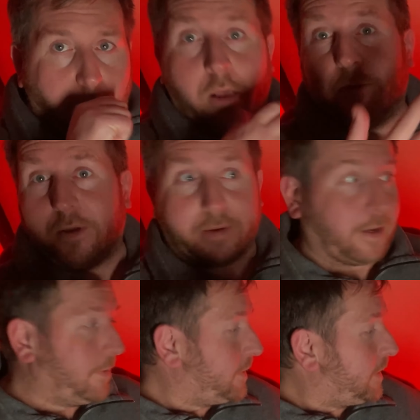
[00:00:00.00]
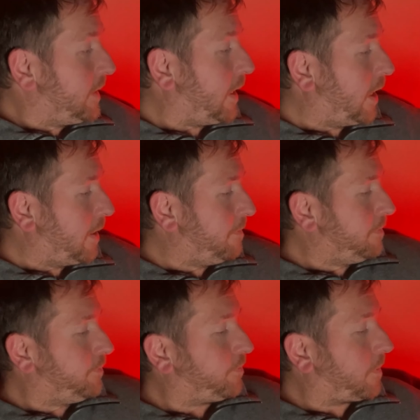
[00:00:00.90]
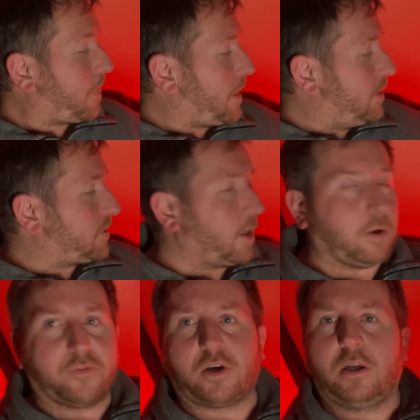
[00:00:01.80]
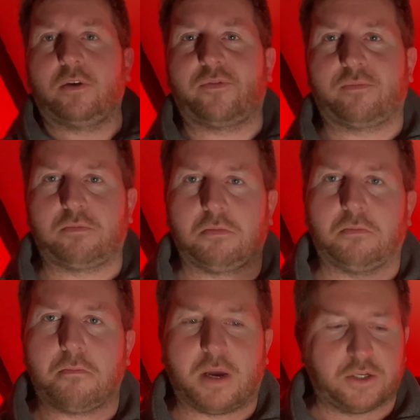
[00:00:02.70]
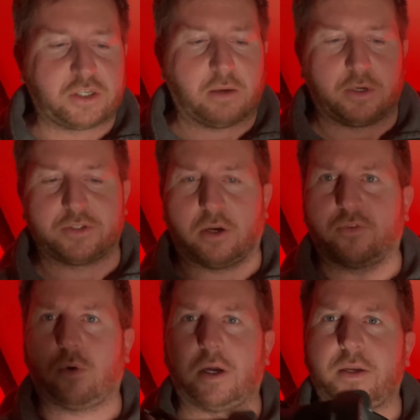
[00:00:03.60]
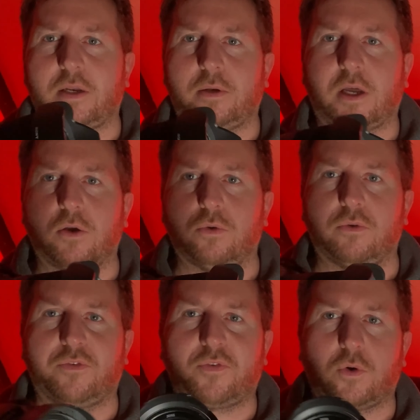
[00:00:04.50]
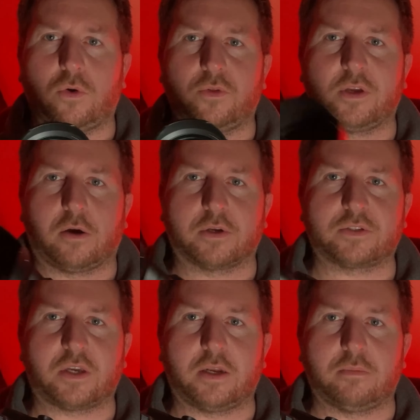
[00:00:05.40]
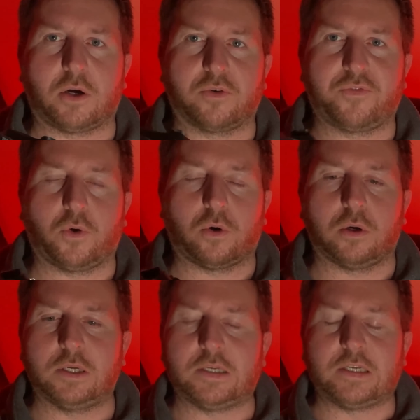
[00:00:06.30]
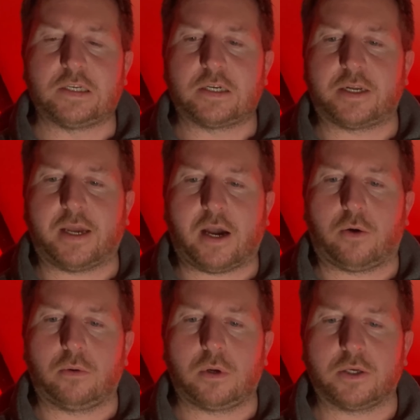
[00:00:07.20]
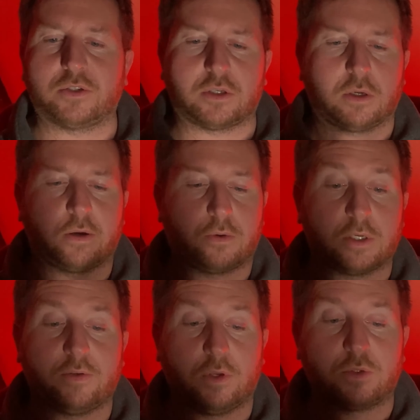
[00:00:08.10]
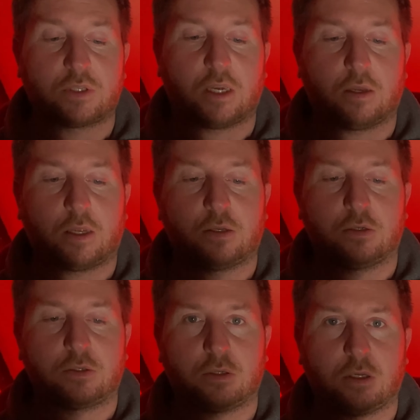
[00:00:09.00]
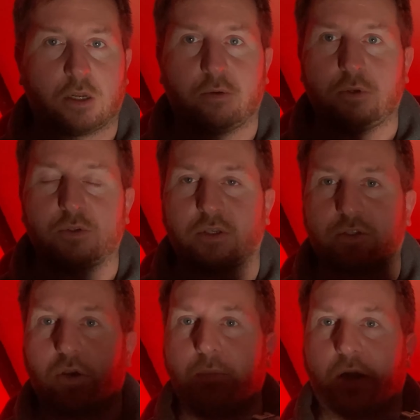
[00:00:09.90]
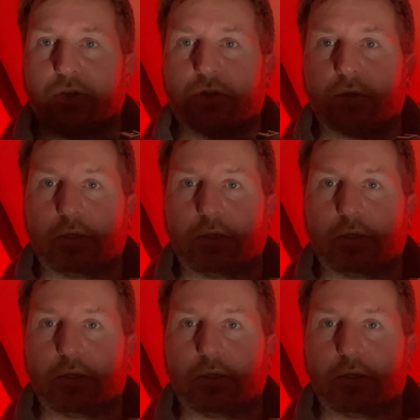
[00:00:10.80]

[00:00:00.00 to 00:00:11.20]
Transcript: There we go. So I've kind of managed to get myself quite known for the RX10 Mark IV and how I used it, and used it so much